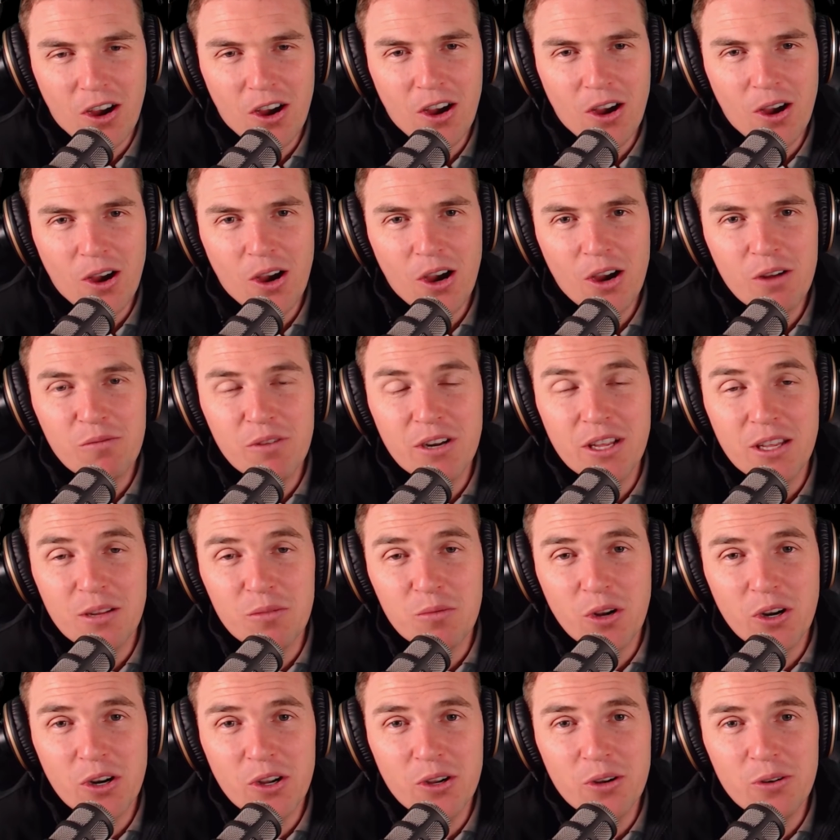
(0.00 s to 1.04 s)
I, I, really
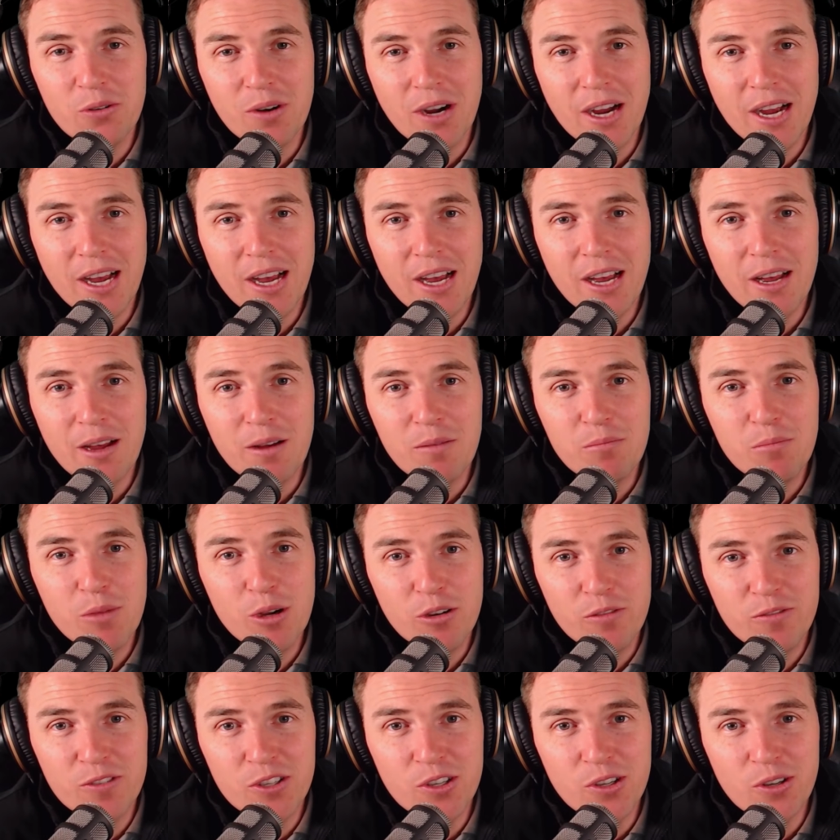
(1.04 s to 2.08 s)
want to uh,
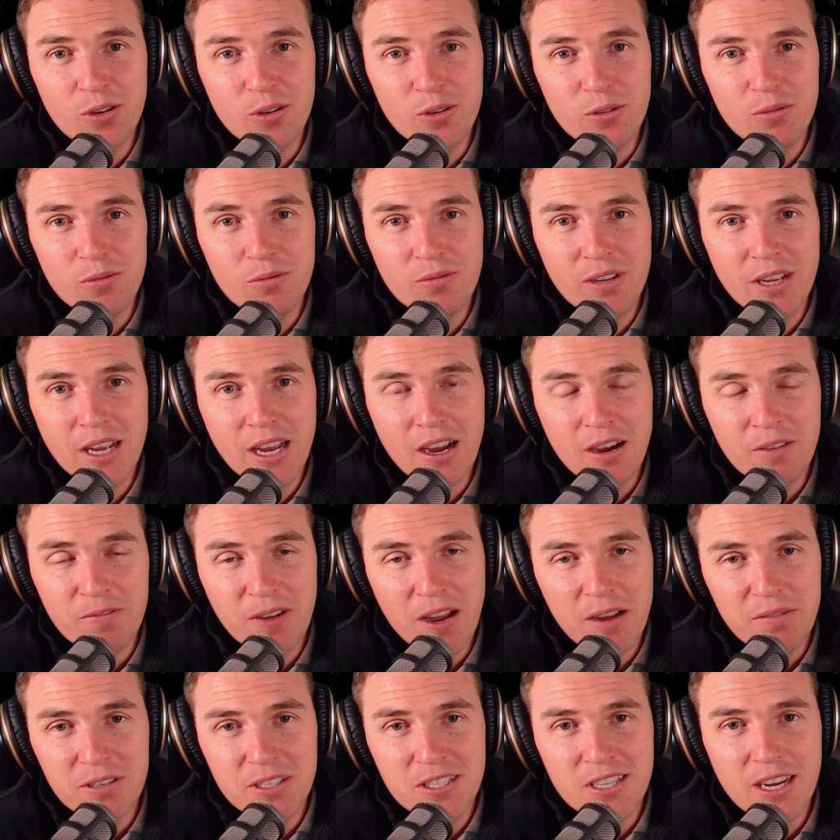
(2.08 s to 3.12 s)
move to our
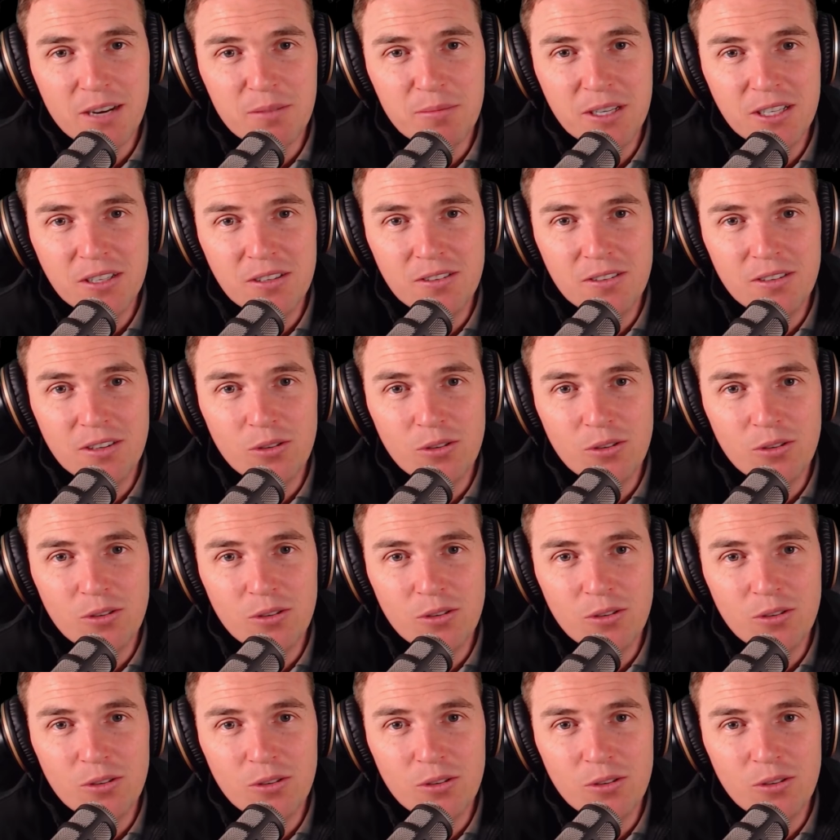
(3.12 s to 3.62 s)
favourite segment,